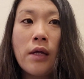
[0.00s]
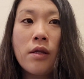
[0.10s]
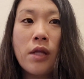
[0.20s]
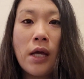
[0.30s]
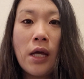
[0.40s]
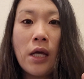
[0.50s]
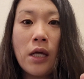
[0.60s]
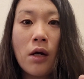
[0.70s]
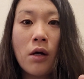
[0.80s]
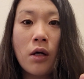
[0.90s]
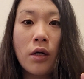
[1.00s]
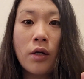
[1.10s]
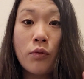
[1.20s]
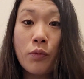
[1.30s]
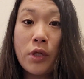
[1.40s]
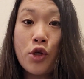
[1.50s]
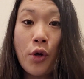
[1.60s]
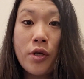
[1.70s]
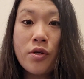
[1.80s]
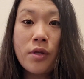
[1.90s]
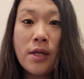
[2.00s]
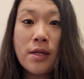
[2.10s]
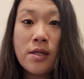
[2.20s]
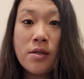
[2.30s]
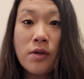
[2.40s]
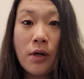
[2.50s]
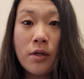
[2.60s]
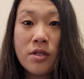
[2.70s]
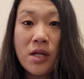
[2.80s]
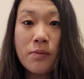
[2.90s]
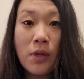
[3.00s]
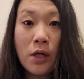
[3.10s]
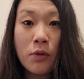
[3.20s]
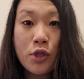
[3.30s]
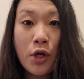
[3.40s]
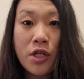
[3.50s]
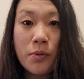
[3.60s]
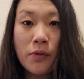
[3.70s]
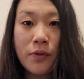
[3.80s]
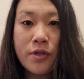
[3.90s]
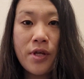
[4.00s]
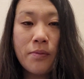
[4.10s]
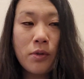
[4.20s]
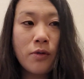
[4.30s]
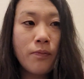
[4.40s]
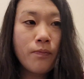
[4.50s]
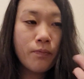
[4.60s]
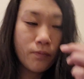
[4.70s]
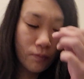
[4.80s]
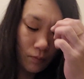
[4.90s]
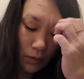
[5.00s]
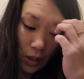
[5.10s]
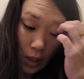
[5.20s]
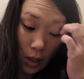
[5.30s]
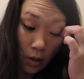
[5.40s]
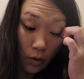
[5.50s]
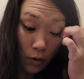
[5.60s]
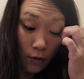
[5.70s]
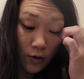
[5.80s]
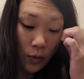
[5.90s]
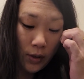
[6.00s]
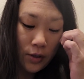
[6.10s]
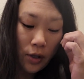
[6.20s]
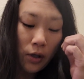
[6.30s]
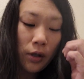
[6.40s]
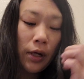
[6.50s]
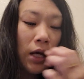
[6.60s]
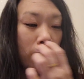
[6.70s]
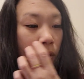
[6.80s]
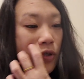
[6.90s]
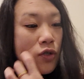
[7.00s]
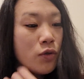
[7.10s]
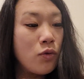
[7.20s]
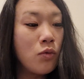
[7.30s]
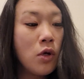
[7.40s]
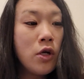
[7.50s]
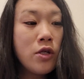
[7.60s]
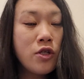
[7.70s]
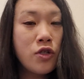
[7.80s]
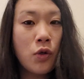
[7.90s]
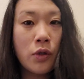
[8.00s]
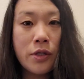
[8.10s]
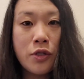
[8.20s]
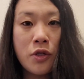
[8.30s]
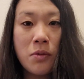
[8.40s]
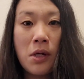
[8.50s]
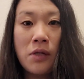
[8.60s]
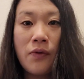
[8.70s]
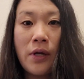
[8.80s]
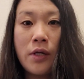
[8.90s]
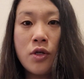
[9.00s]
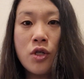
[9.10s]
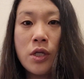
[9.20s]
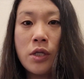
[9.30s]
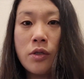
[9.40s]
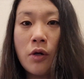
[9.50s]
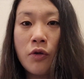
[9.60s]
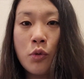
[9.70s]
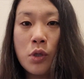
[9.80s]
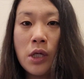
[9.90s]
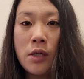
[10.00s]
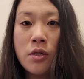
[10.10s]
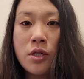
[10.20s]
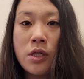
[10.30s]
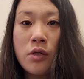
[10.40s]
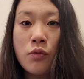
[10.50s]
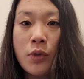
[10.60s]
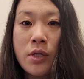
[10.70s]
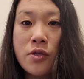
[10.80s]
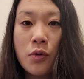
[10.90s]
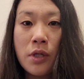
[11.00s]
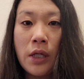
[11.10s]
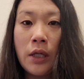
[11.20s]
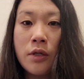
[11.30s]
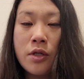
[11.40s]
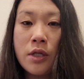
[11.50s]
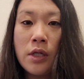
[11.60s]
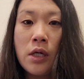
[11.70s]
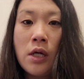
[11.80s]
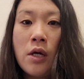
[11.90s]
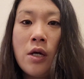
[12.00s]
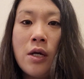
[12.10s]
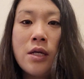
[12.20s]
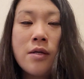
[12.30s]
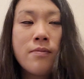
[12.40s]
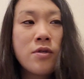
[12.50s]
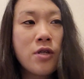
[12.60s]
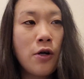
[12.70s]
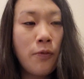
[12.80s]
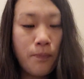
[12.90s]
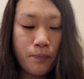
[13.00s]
they are then there are some that are rechargeable, for example. Those ones are able to store a certain amount of energy, go through the energy, restore the energy. So,